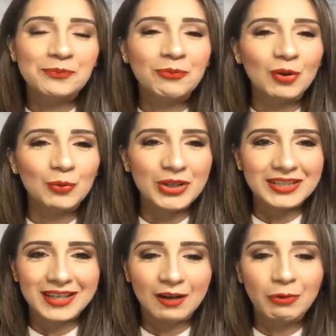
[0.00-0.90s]
We
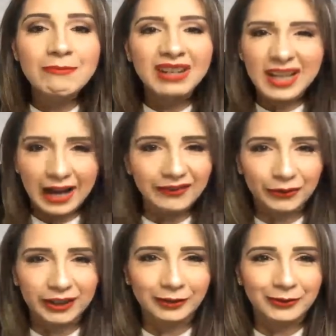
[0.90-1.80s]
say, we
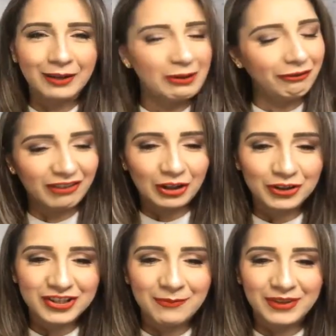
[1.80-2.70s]
MacGyver it, right? We figure
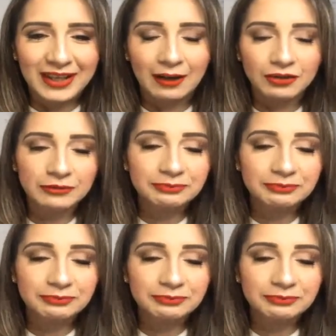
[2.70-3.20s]
something out.